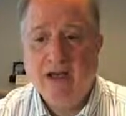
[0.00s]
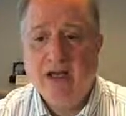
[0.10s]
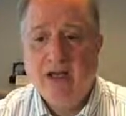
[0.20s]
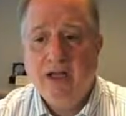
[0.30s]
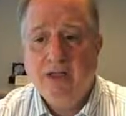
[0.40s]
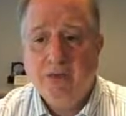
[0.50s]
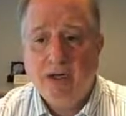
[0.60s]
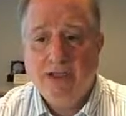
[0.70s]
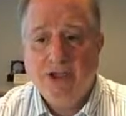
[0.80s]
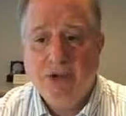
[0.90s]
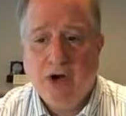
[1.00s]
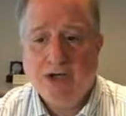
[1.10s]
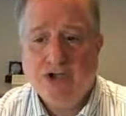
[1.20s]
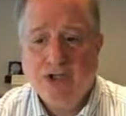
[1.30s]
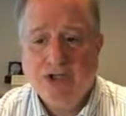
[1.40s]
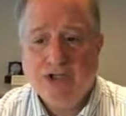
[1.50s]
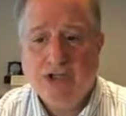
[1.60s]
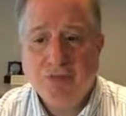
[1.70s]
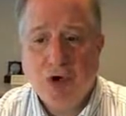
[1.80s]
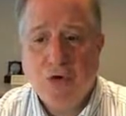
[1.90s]
the brain tissue oxygen is this
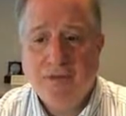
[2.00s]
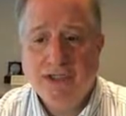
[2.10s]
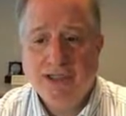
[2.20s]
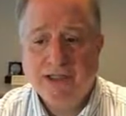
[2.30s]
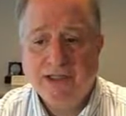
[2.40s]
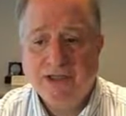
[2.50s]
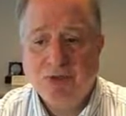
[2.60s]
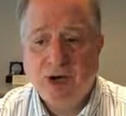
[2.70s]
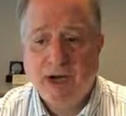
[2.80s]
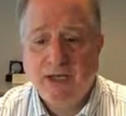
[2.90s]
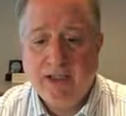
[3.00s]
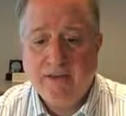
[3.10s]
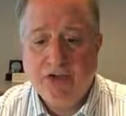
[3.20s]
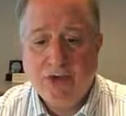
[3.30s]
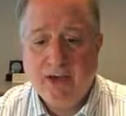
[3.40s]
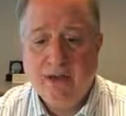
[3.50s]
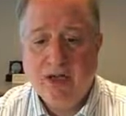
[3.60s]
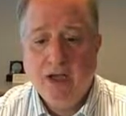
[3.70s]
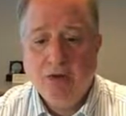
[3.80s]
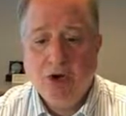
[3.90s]
probe that sits in the brain and gives you a
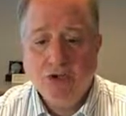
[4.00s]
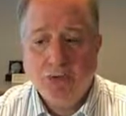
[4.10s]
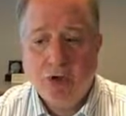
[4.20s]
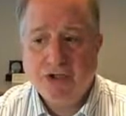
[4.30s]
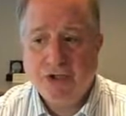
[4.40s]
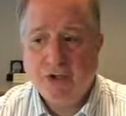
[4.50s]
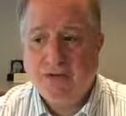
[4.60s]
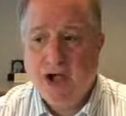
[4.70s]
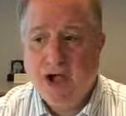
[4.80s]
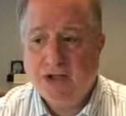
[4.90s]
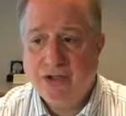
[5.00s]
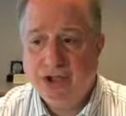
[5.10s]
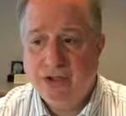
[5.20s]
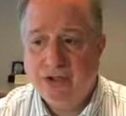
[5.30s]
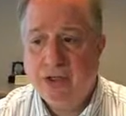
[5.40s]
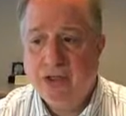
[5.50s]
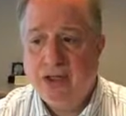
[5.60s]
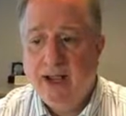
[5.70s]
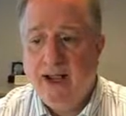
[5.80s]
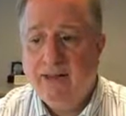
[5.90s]
partial pressure of oxygen.
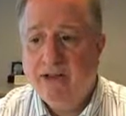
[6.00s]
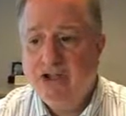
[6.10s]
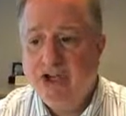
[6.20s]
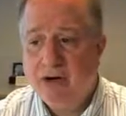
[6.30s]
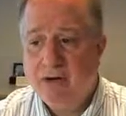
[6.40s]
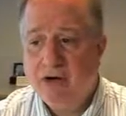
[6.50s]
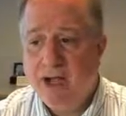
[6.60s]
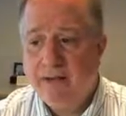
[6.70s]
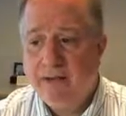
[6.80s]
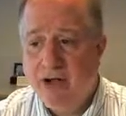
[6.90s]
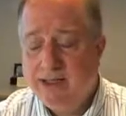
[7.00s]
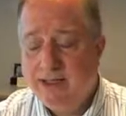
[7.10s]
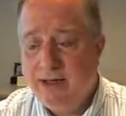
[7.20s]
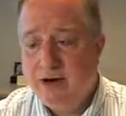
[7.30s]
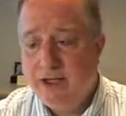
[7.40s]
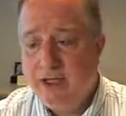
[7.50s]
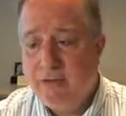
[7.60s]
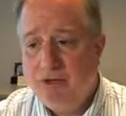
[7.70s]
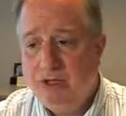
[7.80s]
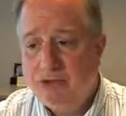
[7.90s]
And the general guidelines here are to keep
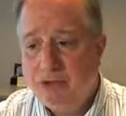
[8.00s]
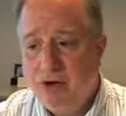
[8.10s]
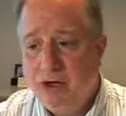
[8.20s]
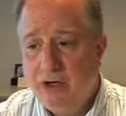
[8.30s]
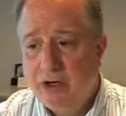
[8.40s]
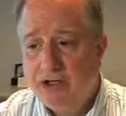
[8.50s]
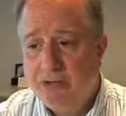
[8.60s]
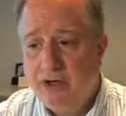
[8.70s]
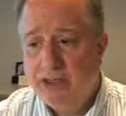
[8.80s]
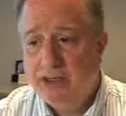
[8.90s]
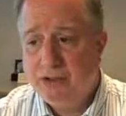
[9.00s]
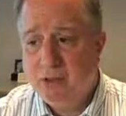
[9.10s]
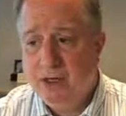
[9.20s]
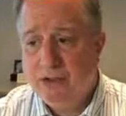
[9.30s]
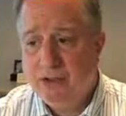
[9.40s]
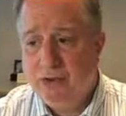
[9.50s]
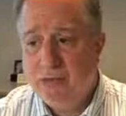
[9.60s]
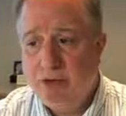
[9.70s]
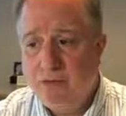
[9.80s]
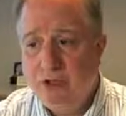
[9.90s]
the intracranial pressure less than 22
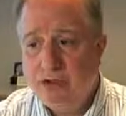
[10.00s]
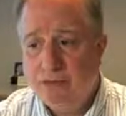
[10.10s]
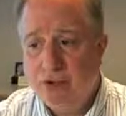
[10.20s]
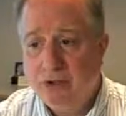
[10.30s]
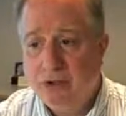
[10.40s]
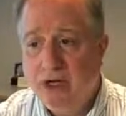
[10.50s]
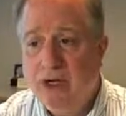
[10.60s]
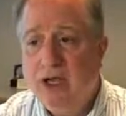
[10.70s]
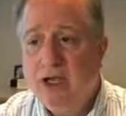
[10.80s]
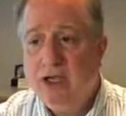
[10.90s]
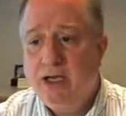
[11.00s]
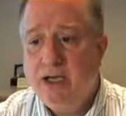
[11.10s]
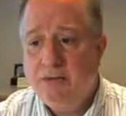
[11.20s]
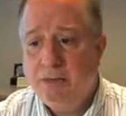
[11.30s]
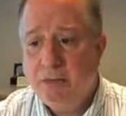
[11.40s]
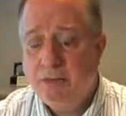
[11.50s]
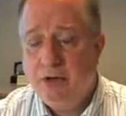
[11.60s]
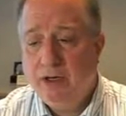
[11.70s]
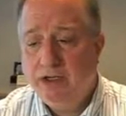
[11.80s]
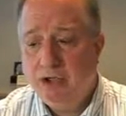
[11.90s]
millimeters of mercury, keep the brain
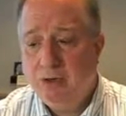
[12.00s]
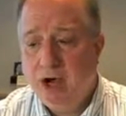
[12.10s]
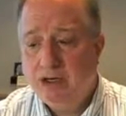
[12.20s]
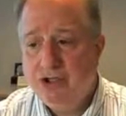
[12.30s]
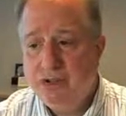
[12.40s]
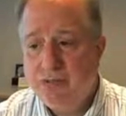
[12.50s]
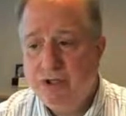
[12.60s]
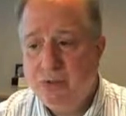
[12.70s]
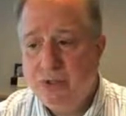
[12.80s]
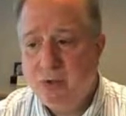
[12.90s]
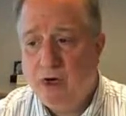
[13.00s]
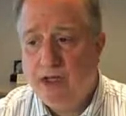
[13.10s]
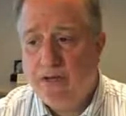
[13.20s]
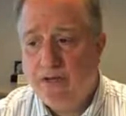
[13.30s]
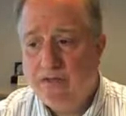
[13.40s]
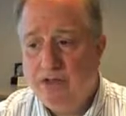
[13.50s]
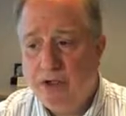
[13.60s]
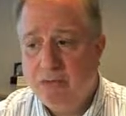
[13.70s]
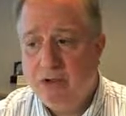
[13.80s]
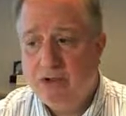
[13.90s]
tissue oxygen between 20 and 50
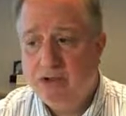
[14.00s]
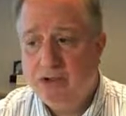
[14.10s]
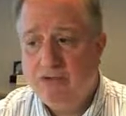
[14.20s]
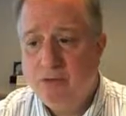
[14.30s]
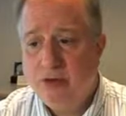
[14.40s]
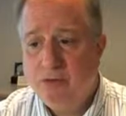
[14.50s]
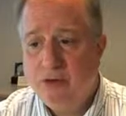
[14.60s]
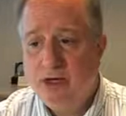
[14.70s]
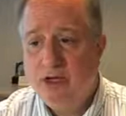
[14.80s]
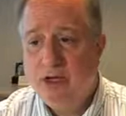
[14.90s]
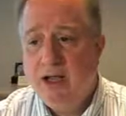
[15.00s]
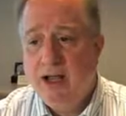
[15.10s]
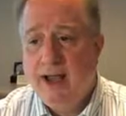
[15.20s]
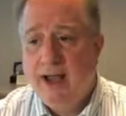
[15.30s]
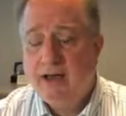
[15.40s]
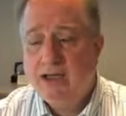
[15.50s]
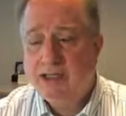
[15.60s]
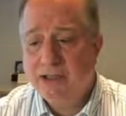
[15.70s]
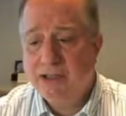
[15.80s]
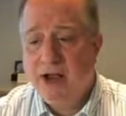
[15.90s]
millimeters of mercury, and
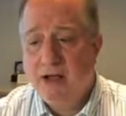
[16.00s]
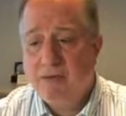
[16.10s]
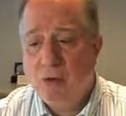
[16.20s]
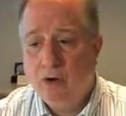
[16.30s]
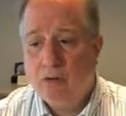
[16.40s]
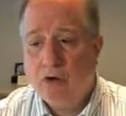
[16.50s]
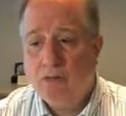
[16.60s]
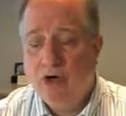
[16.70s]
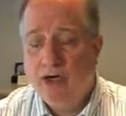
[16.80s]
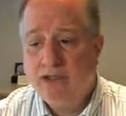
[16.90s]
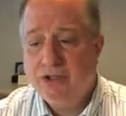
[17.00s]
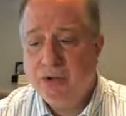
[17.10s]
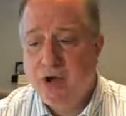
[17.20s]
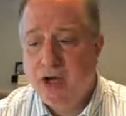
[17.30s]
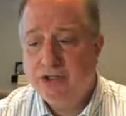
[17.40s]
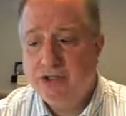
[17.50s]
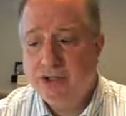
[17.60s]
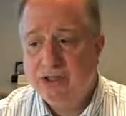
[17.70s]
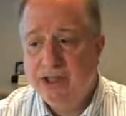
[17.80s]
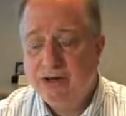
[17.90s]
consider abnormal brain tissue oxygens
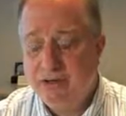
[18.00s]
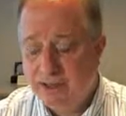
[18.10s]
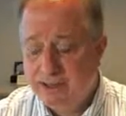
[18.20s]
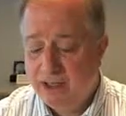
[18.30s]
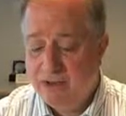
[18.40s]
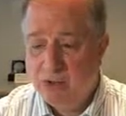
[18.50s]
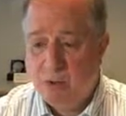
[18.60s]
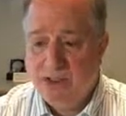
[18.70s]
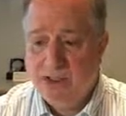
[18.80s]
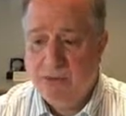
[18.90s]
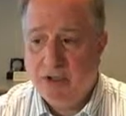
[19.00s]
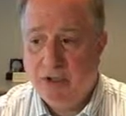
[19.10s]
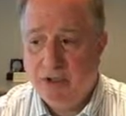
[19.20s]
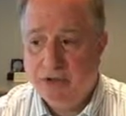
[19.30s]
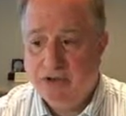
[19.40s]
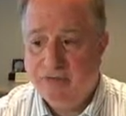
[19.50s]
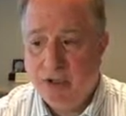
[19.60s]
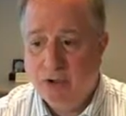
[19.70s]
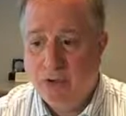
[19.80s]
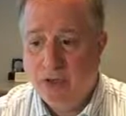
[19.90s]
that are less than 20 millimeters of
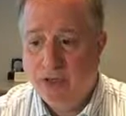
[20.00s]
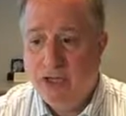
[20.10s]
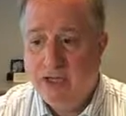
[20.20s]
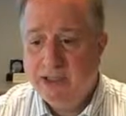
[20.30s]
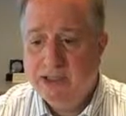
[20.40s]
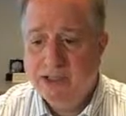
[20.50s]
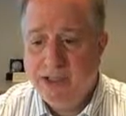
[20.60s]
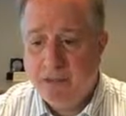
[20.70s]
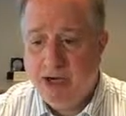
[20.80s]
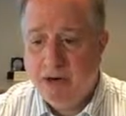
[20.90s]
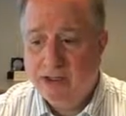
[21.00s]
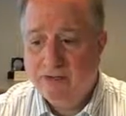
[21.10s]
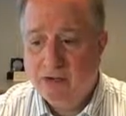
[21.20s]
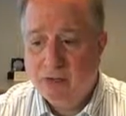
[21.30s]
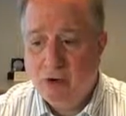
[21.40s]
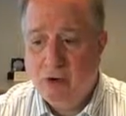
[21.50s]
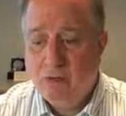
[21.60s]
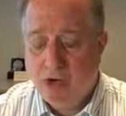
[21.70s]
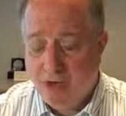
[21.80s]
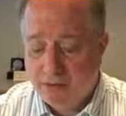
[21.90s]
mercury. This is the appearance of the probe
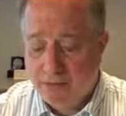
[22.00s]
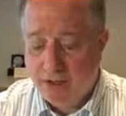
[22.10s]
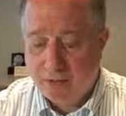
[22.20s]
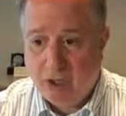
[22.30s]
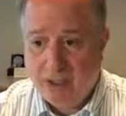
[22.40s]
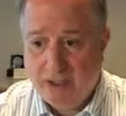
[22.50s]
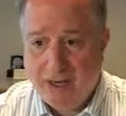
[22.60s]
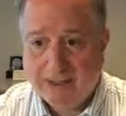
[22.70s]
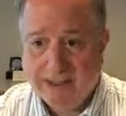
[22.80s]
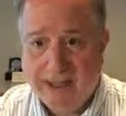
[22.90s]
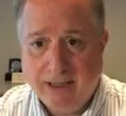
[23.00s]
on a brain CAT scan.